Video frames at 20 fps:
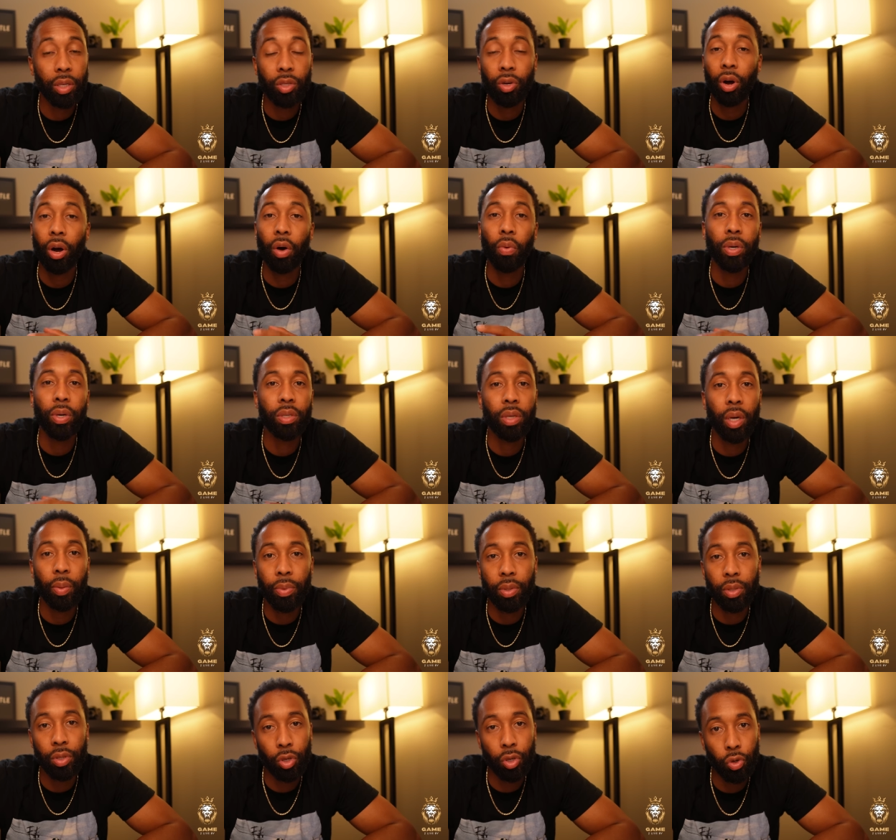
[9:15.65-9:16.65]
It's always
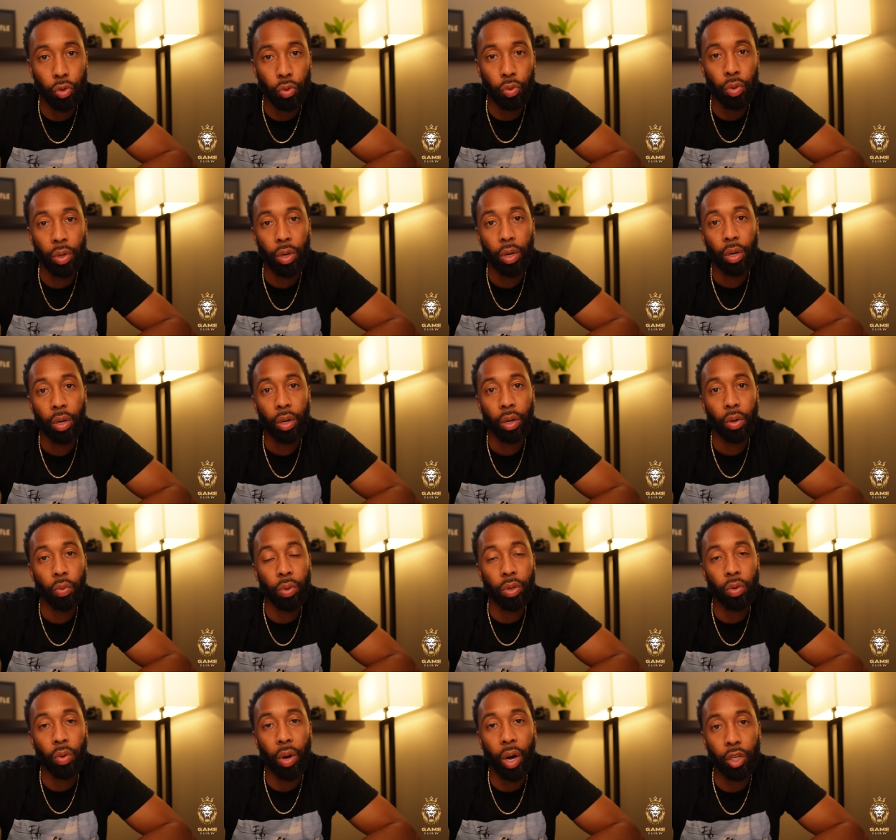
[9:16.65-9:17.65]
something to do
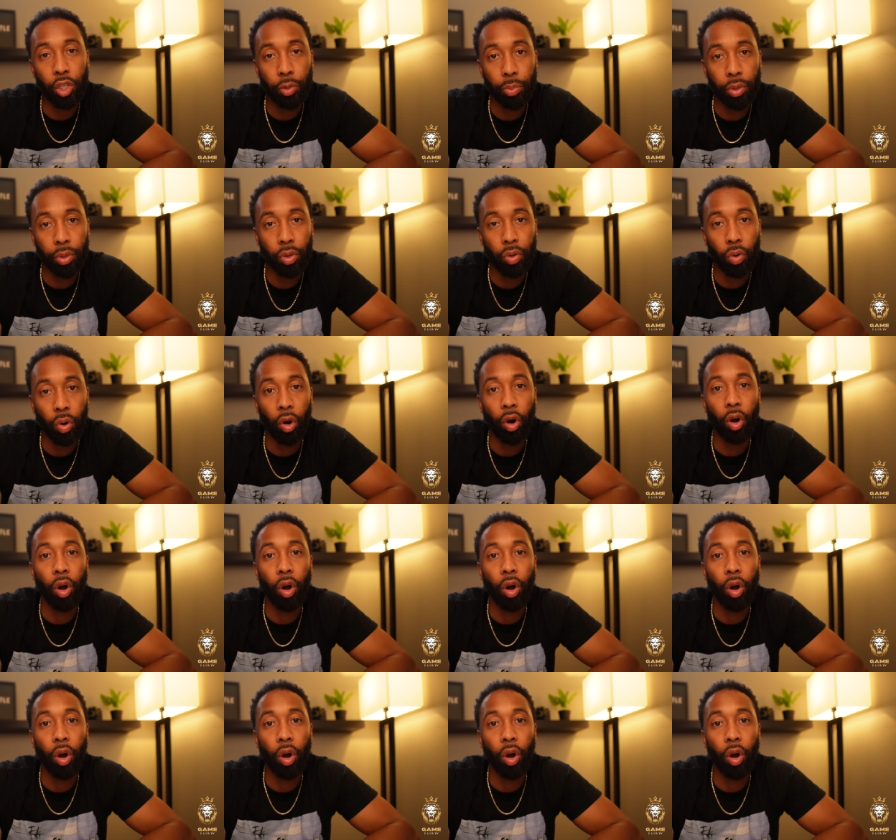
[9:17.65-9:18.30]
when you're an entrepreneur.